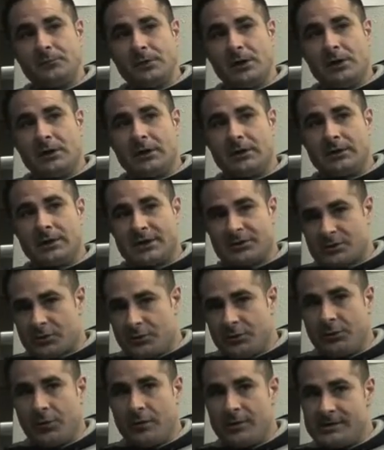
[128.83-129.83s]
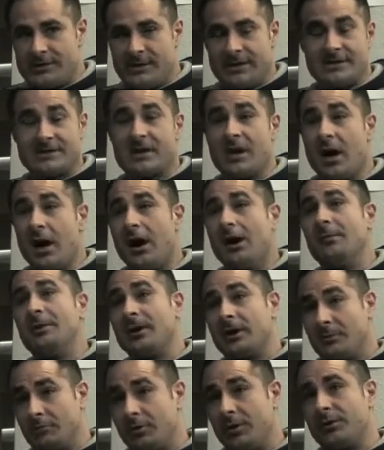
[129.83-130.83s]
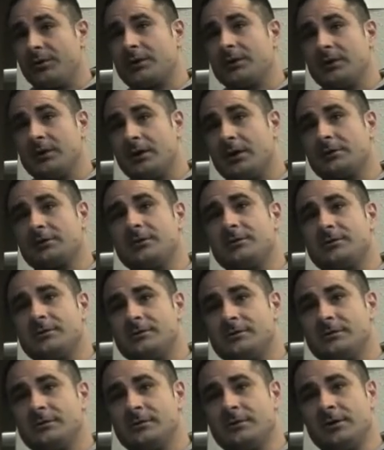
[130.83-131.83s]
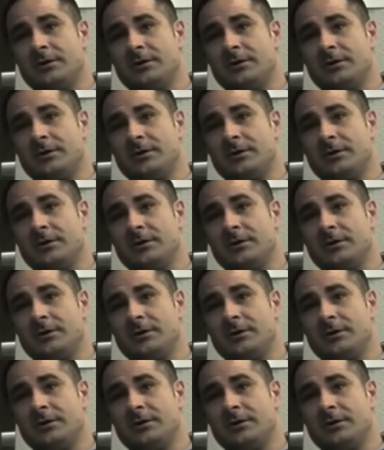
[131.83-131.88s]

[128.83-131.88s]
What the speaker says: electrical noise that's common on both conductors.